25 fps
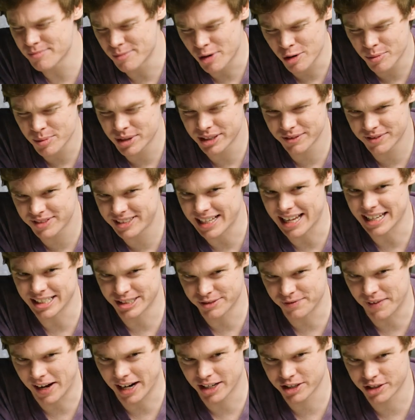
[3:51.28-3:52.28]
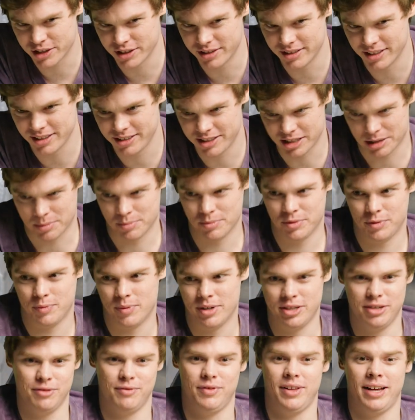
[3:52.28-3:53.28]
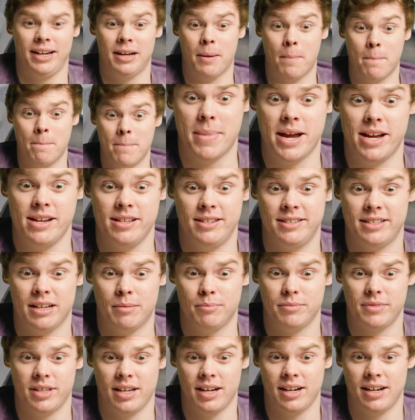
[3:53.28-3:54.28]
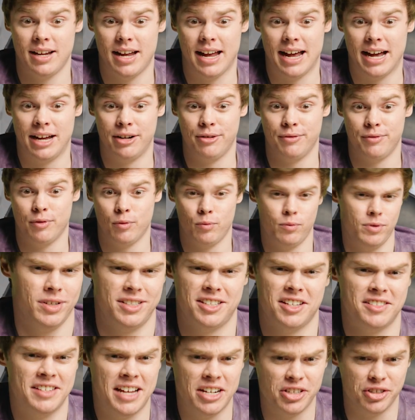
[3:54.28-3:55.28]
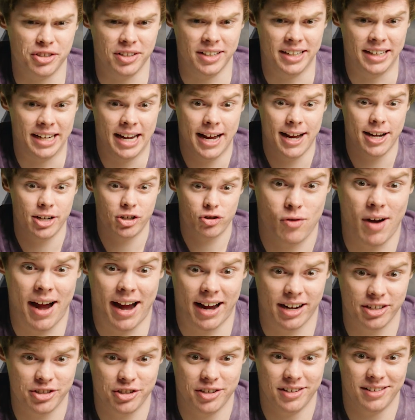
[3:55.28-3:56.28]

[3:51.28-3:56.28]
a moment of satisfaction that comes when you've made something out of what's essentially trash?